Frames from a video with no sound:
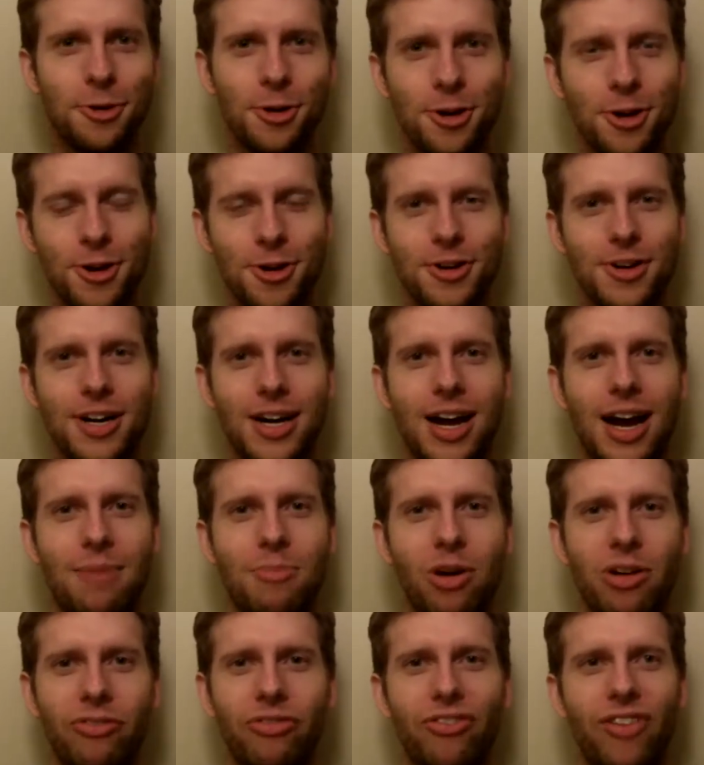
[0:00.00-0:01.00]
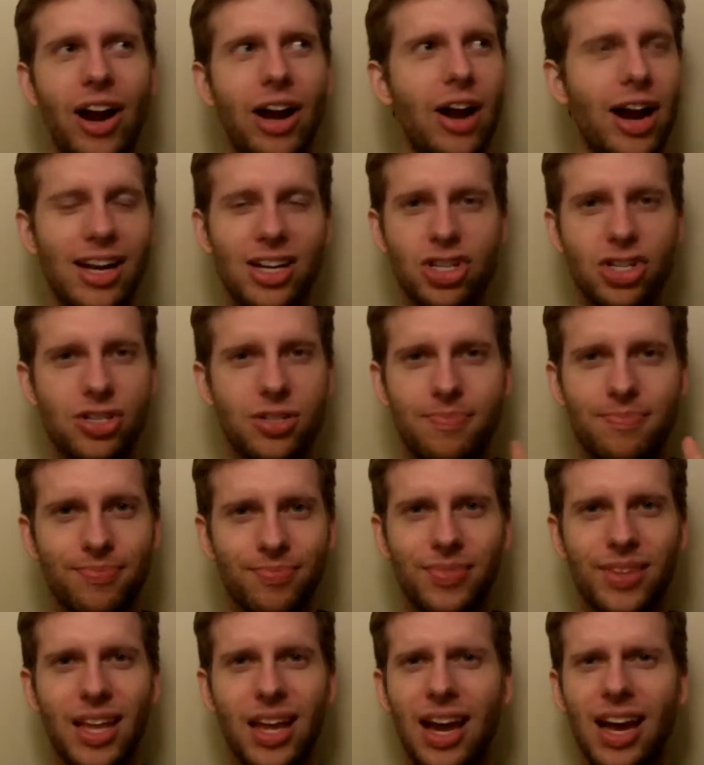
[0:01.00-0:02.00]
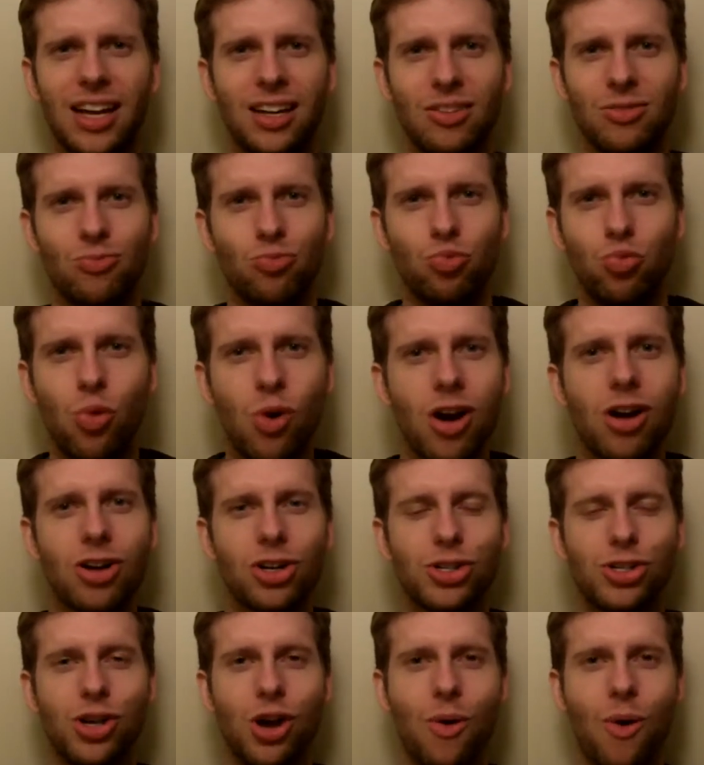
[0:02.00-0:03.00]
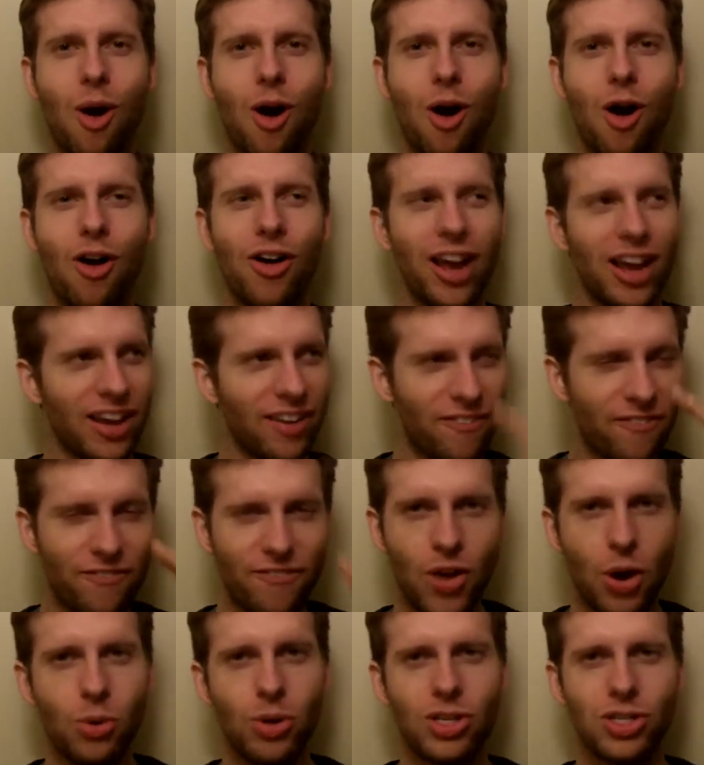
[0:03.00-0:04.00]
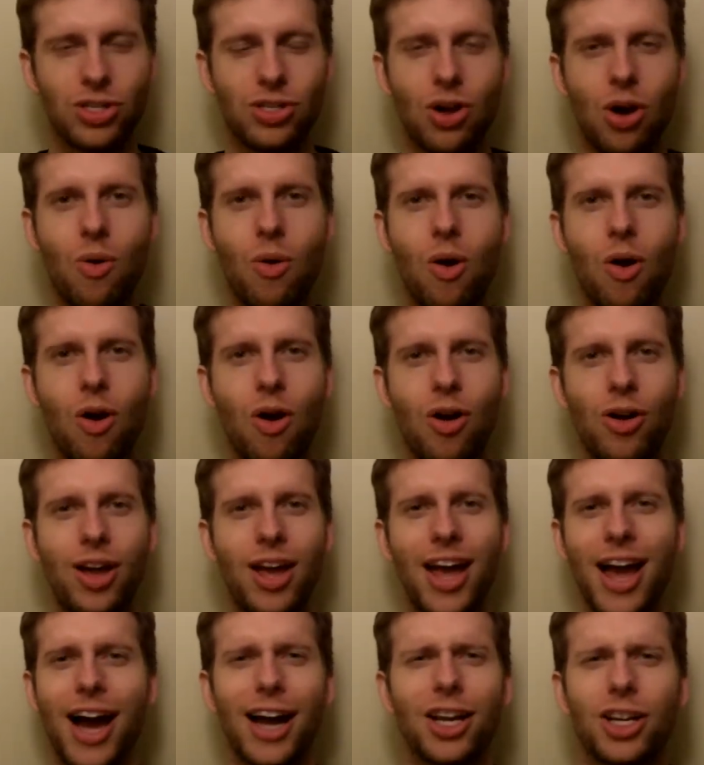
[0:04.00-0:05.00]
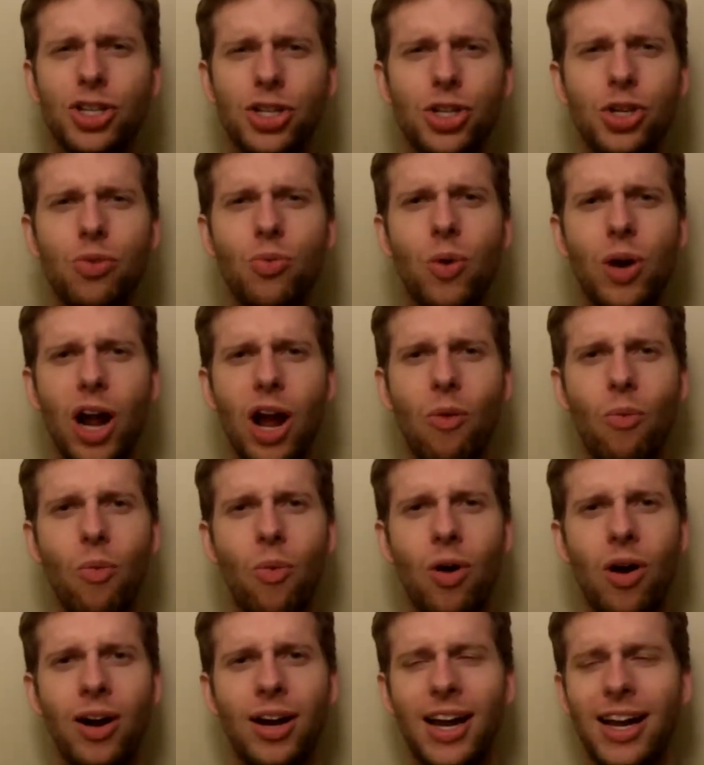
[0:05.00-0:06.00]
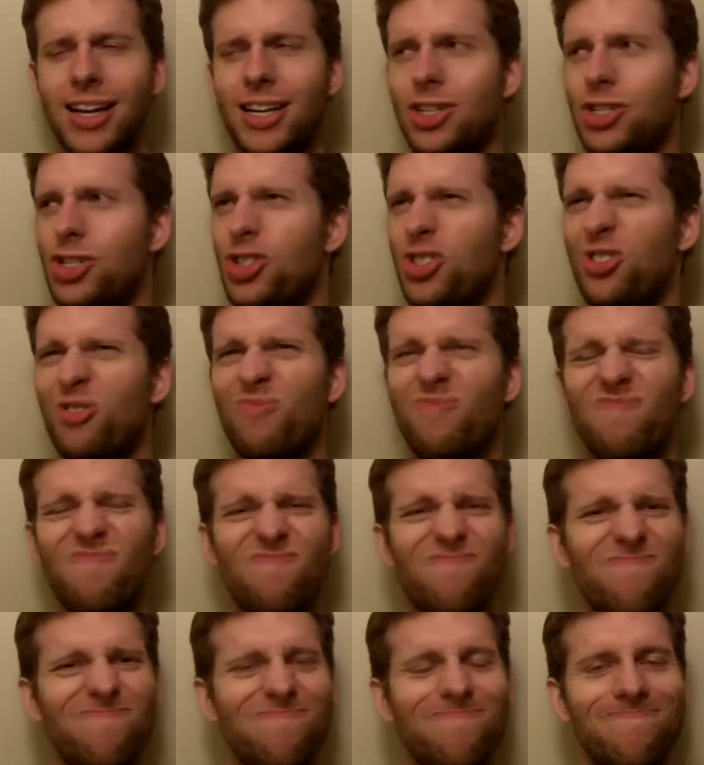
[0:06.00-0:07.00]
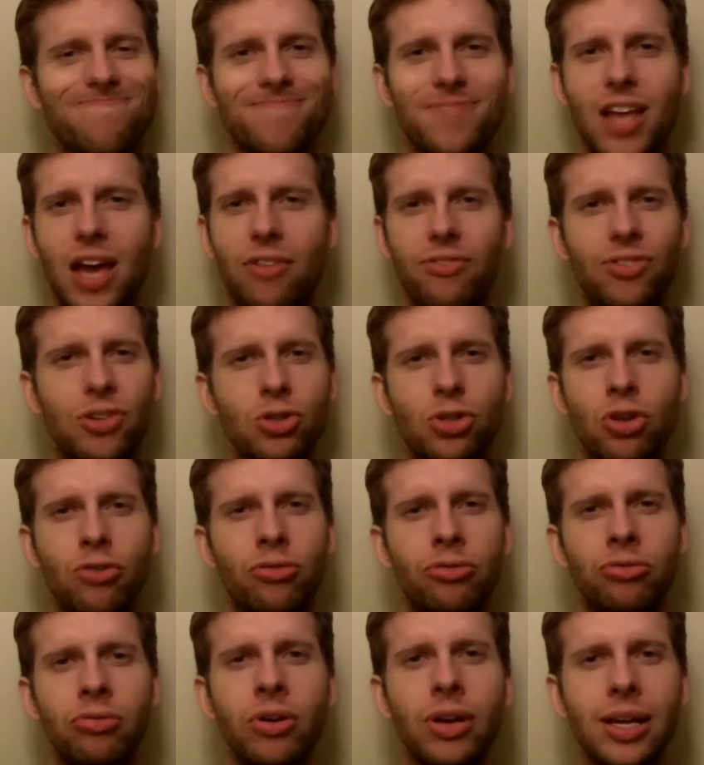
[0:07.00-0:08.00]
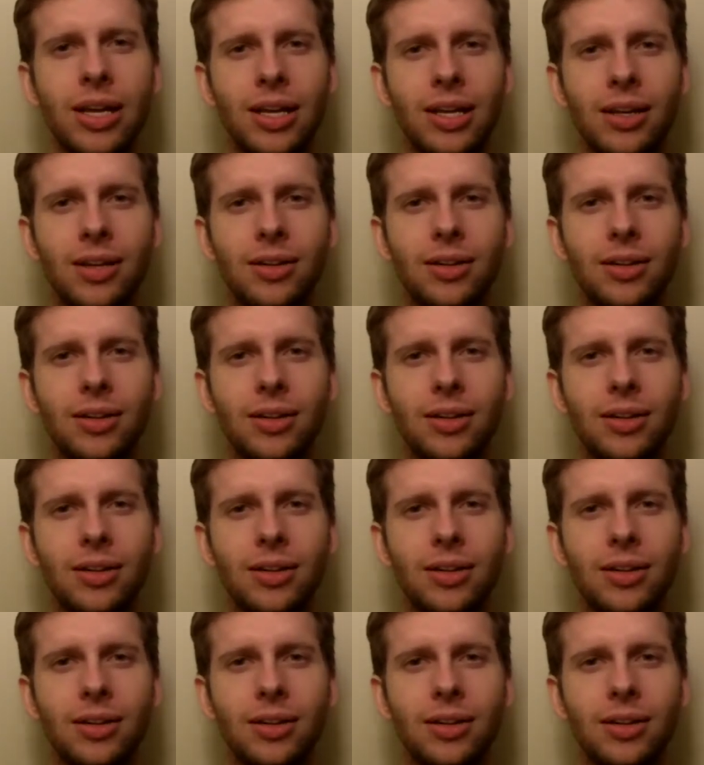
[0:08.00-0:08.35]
I'm on fire. I could work so hard. I can focus so hard. I can do what I want. I feel so free.